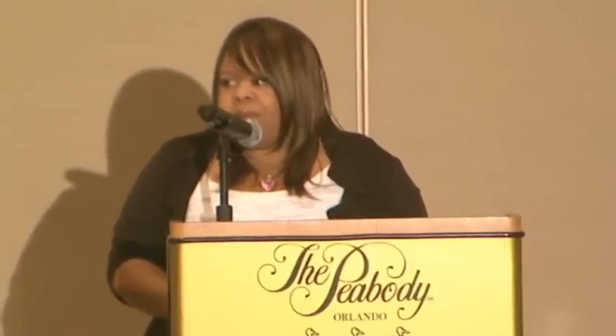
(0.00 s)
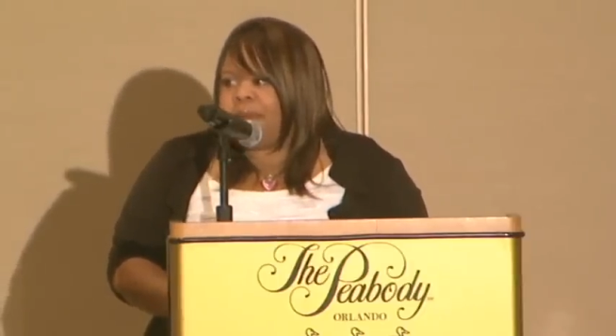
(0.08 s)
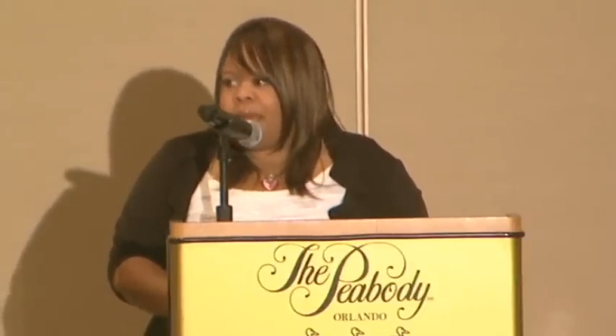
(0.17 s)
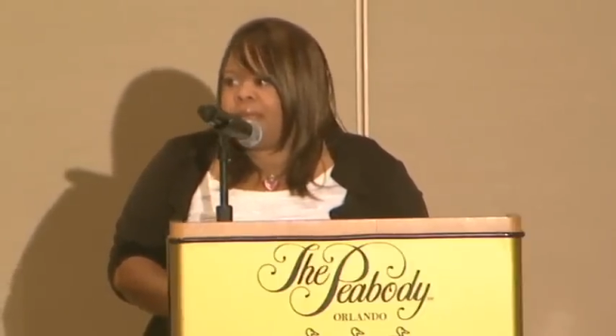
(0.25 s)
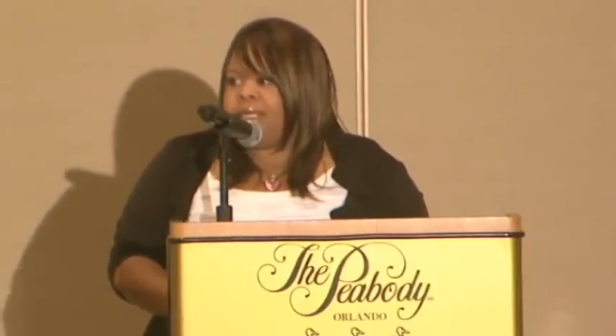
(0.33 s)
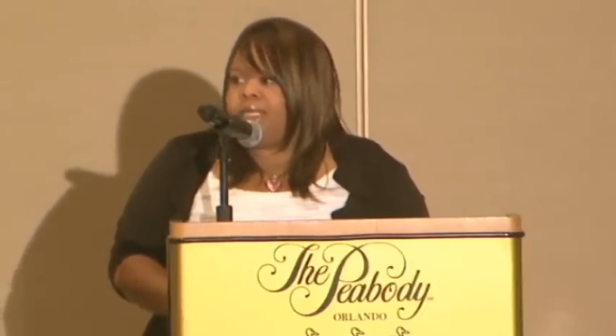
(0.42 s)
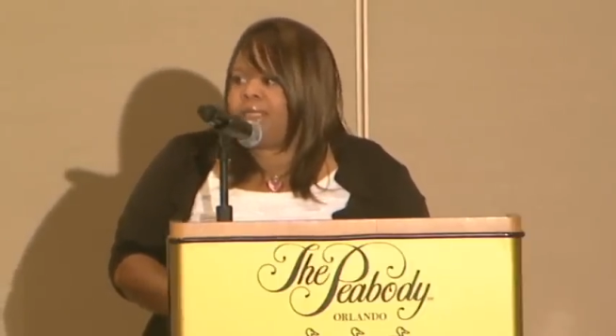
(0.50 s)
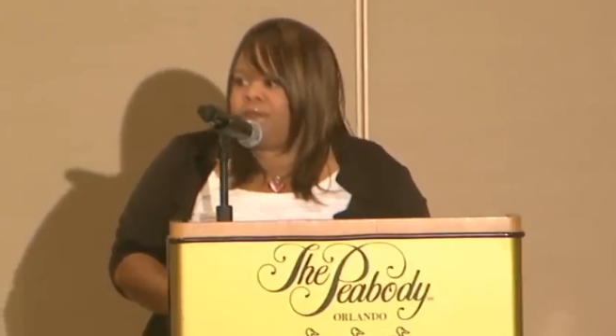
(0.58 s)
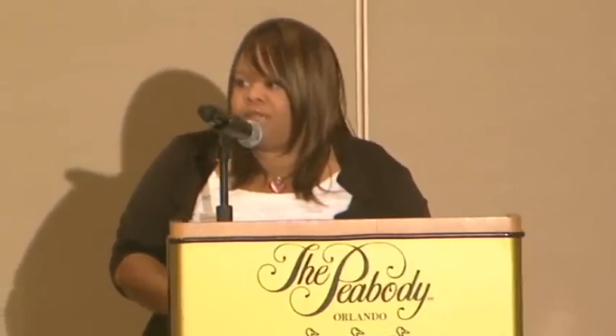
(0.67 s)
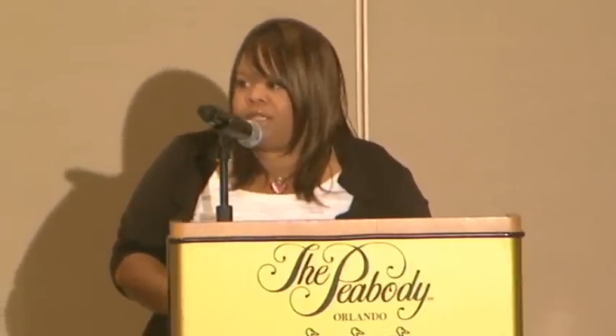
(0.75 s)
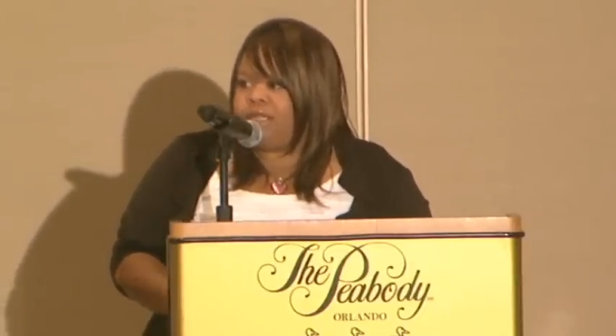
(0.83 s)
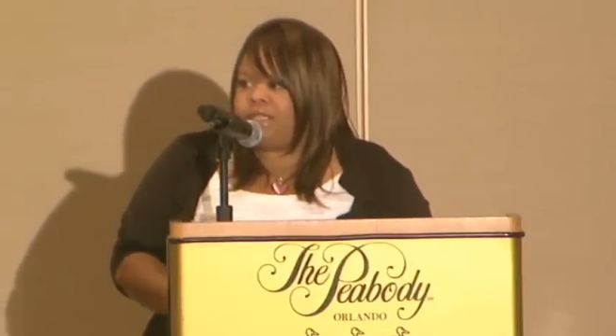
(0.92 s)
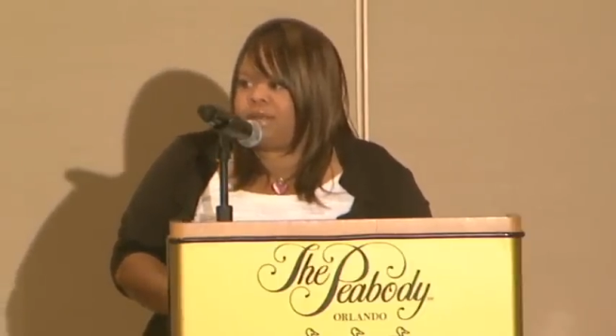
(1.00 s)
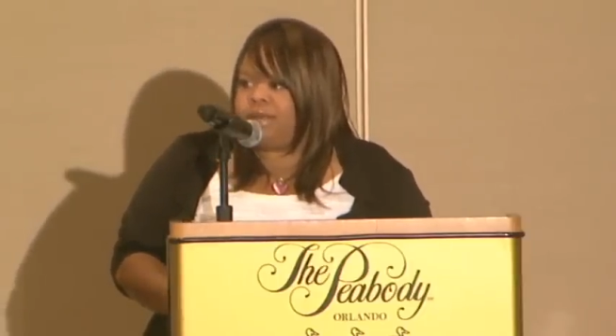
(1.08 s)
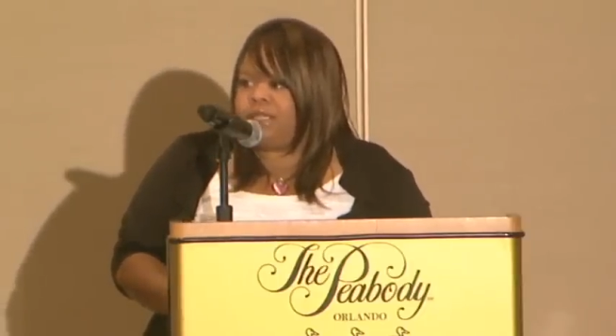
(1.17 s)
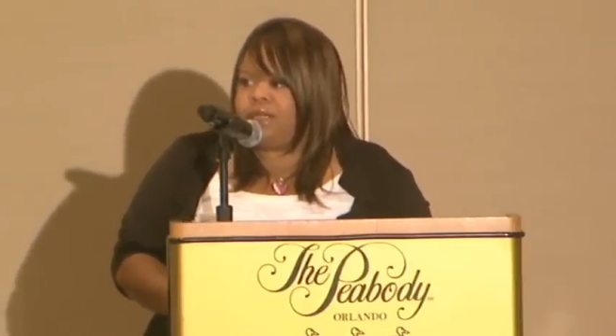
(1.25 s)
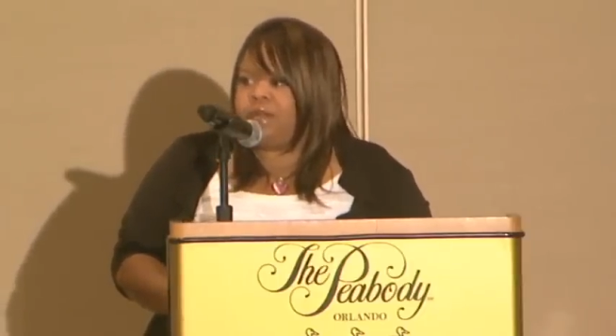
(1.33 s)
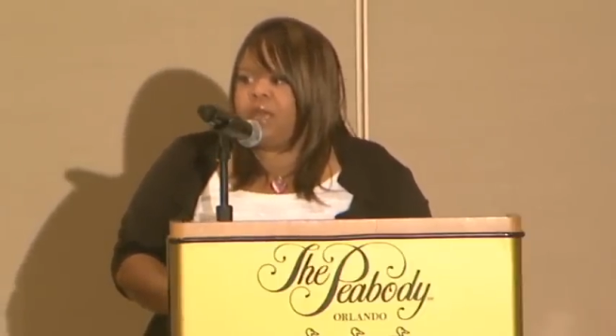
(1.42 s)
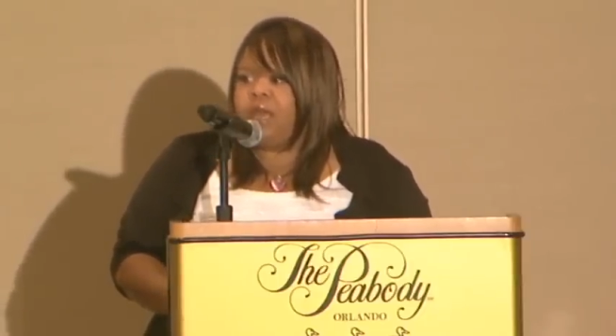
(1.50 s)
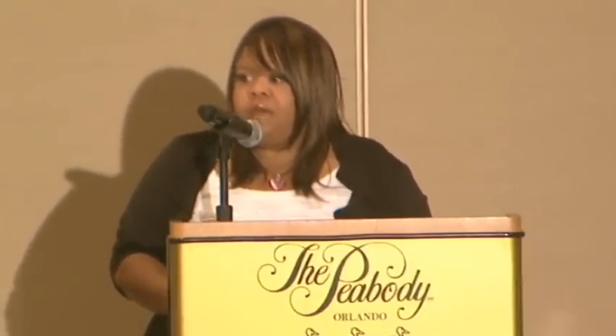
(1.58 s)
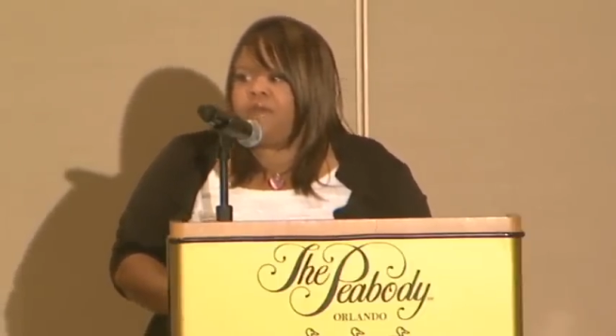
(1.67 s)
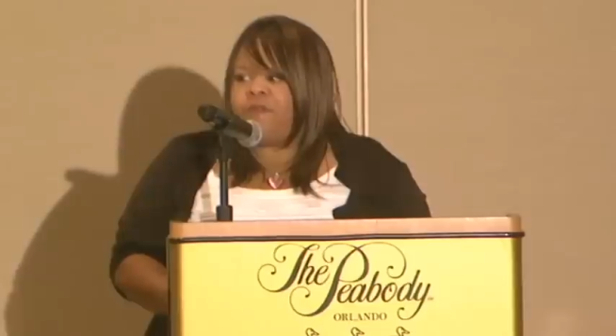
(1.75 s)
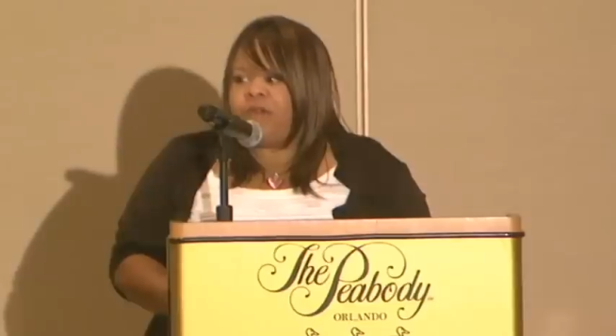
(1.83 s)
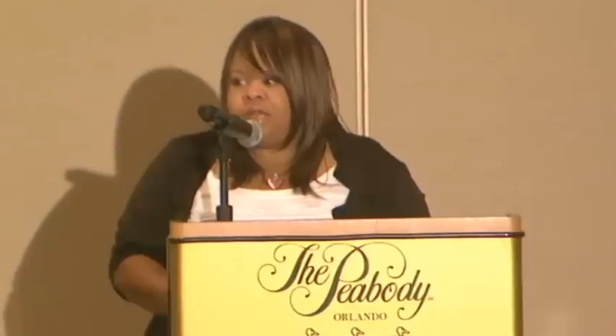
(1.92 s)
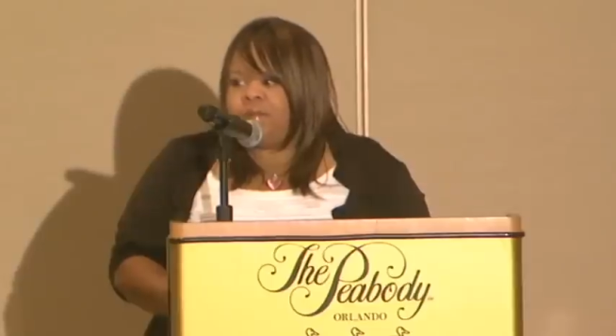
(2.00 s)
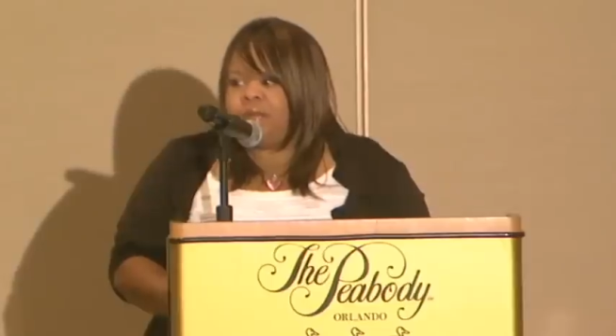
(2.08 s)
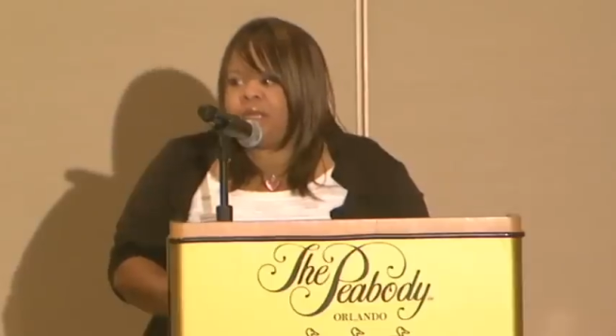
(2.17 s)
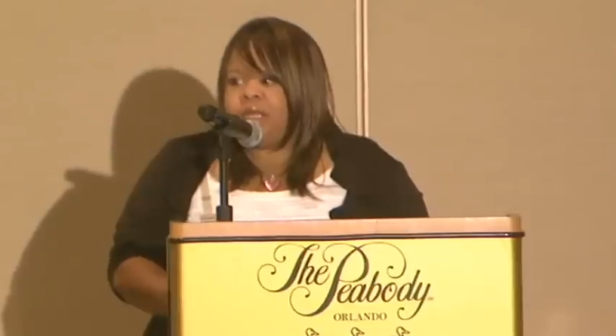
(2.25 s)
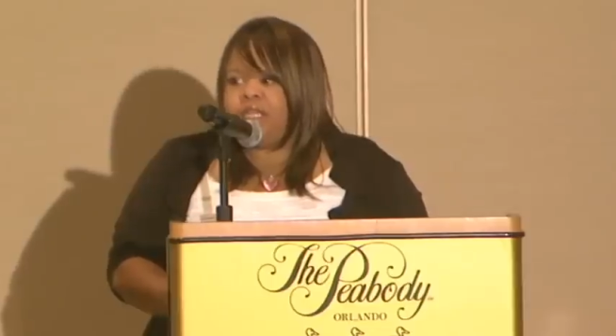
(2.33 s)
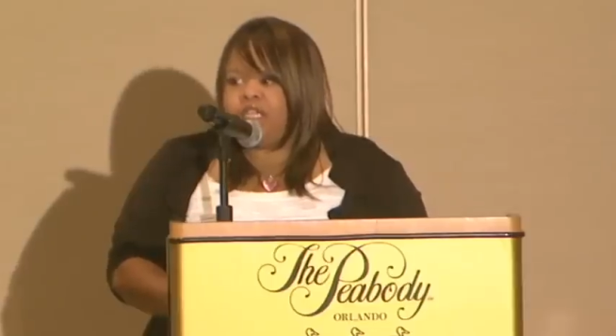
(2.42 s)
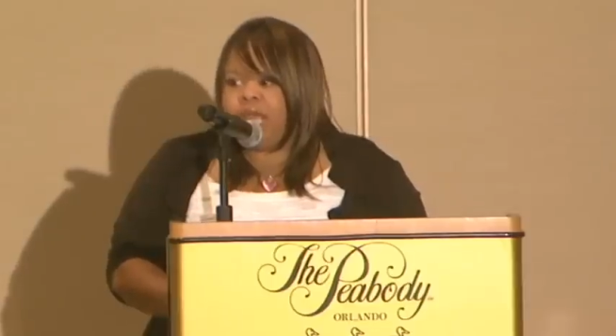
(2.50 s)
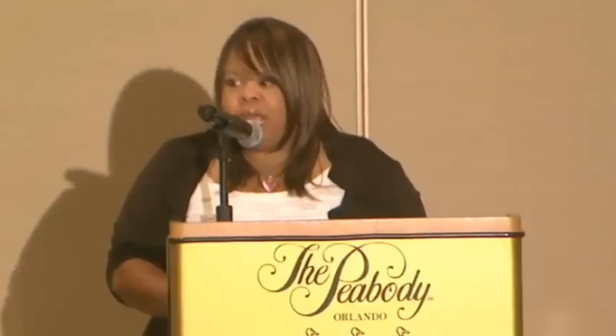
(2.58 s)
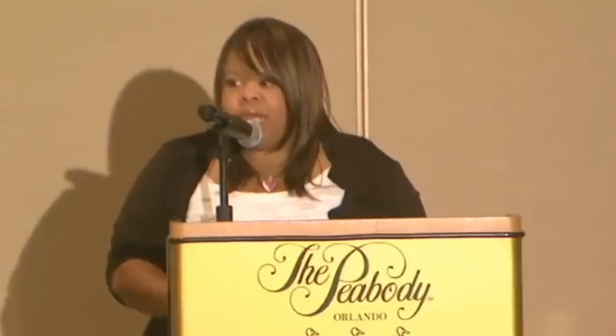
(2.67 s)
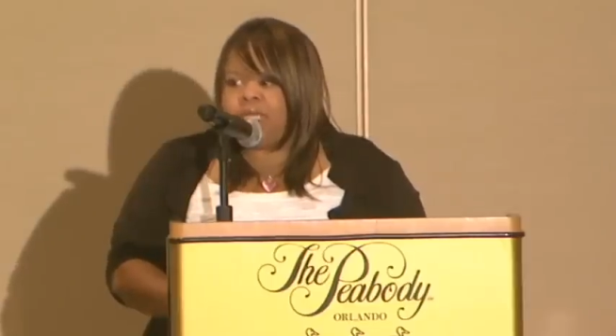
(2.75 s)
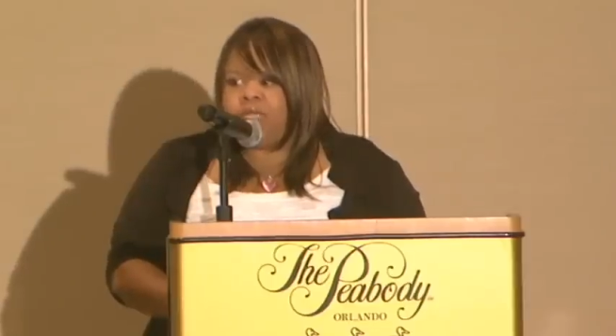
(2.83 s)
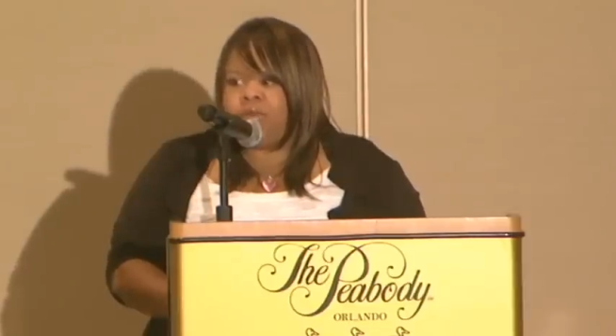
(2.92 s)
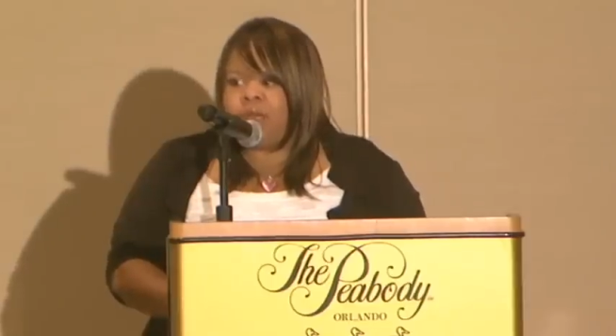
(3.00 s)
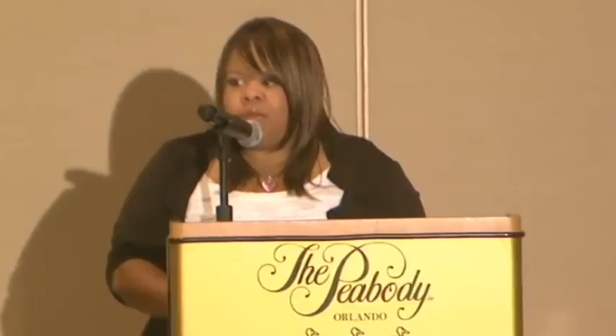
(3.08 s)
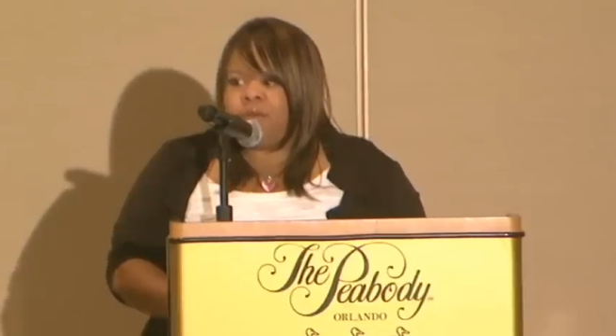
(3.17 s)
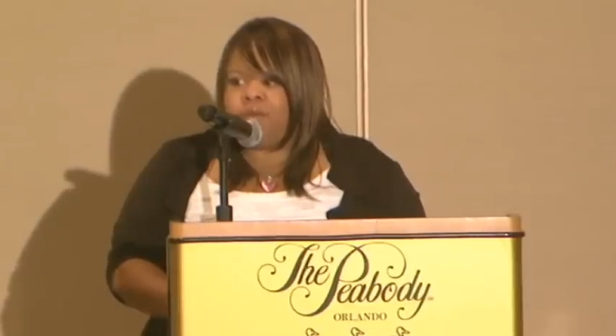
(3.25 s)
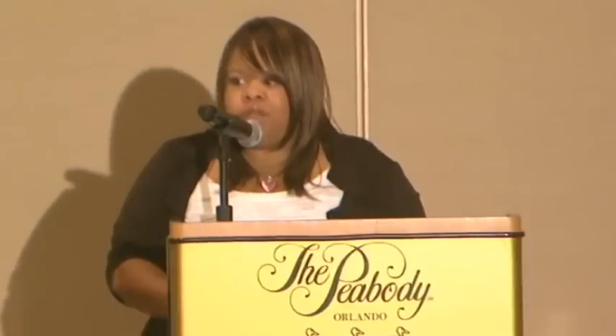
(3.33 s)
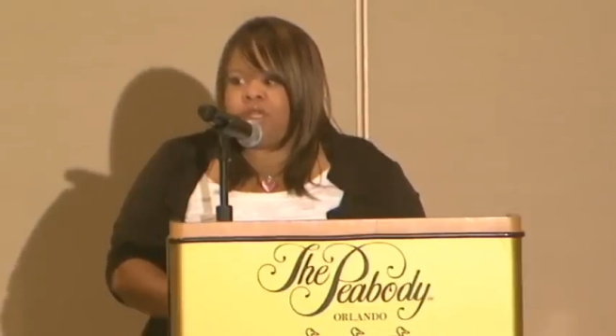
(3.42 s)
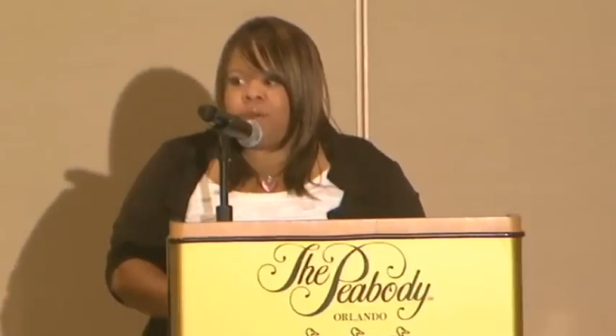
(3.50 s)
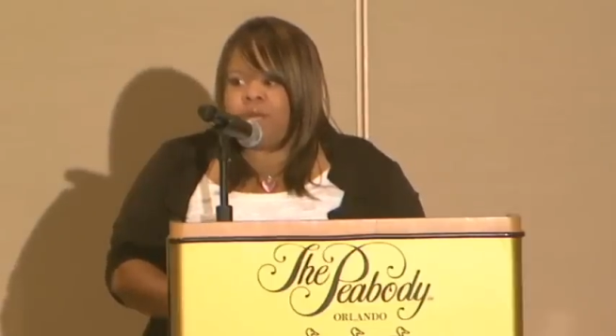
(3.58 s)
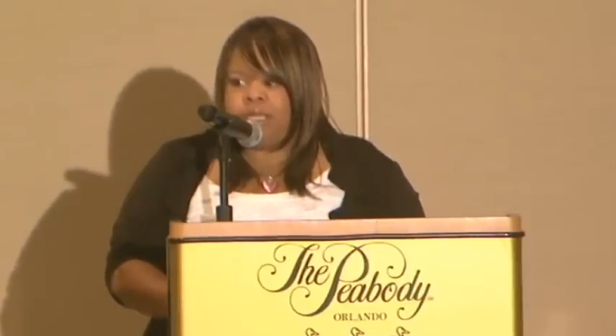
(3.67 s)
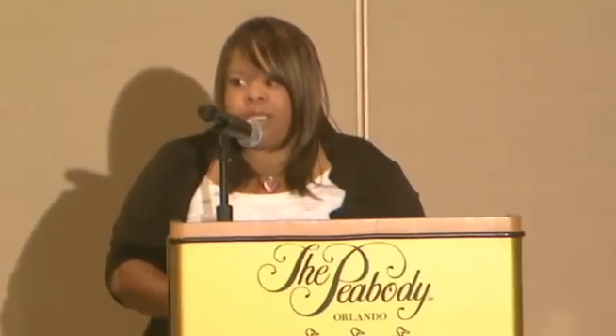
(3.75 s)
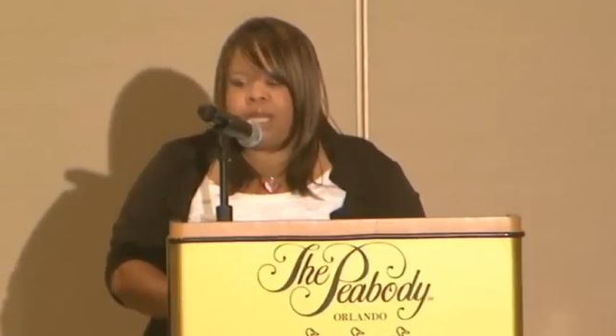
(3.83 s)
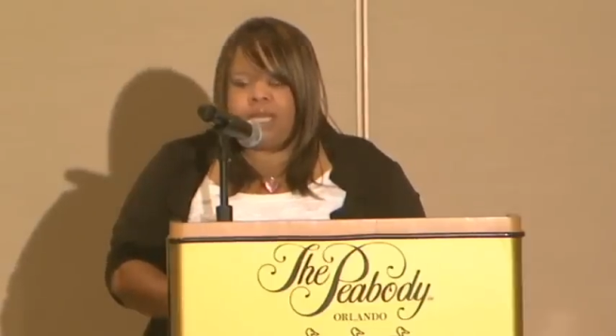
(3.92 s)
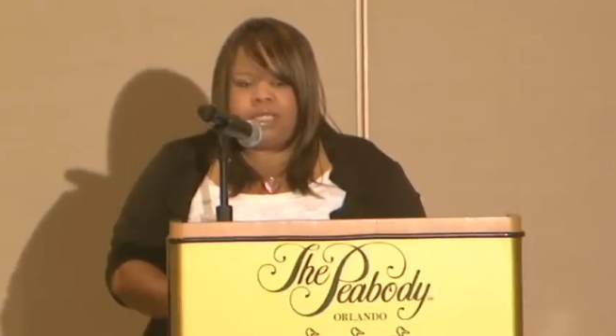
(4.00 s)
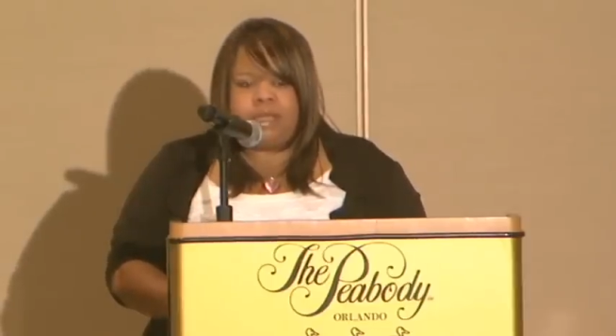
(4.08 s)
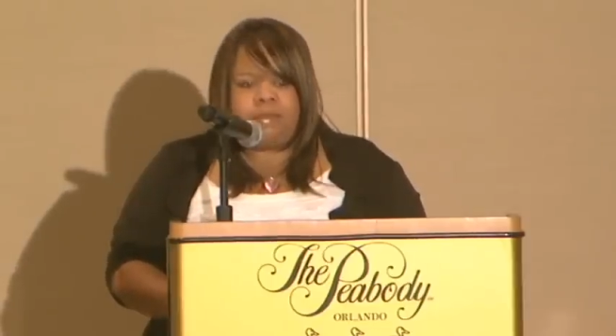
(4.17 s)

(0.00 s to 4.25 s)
to pass socialism, to fundamentally change the way we were doing things,